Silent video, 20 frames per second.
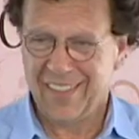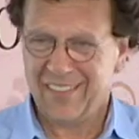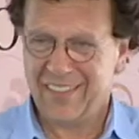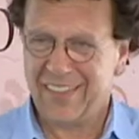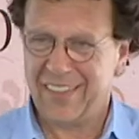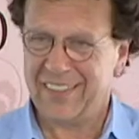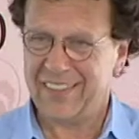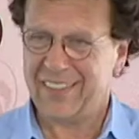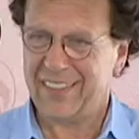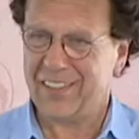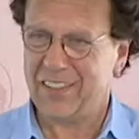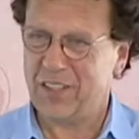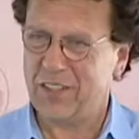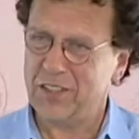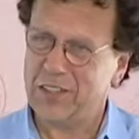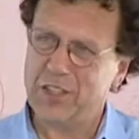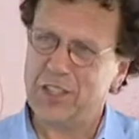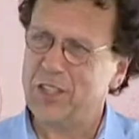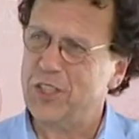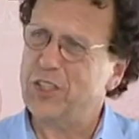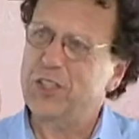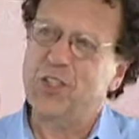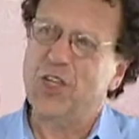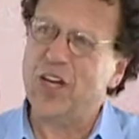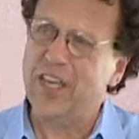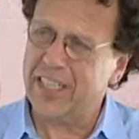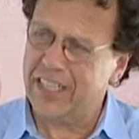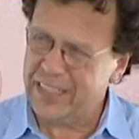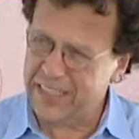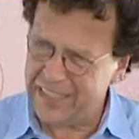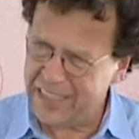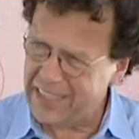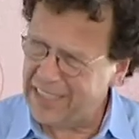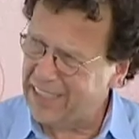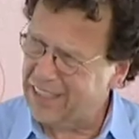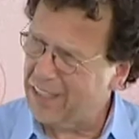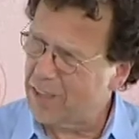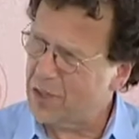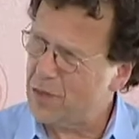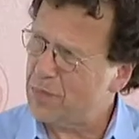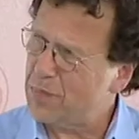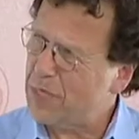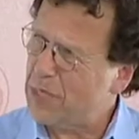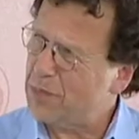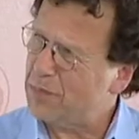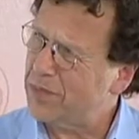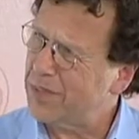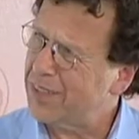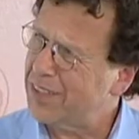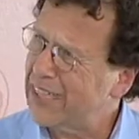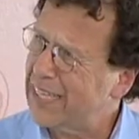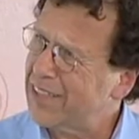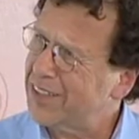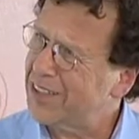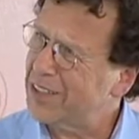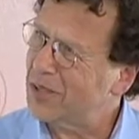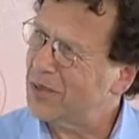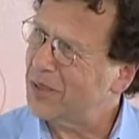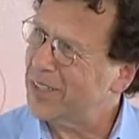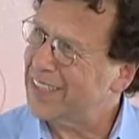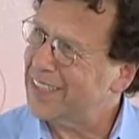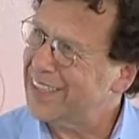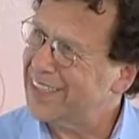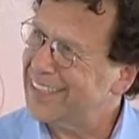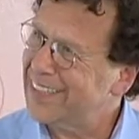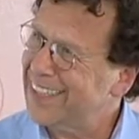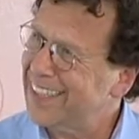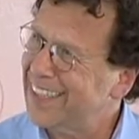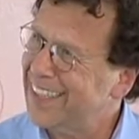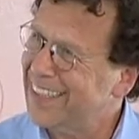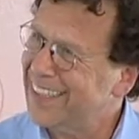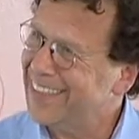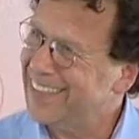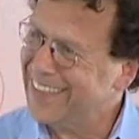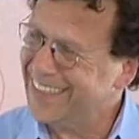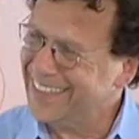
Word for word: and it's, your, your dog is seeing other people. I don't know what it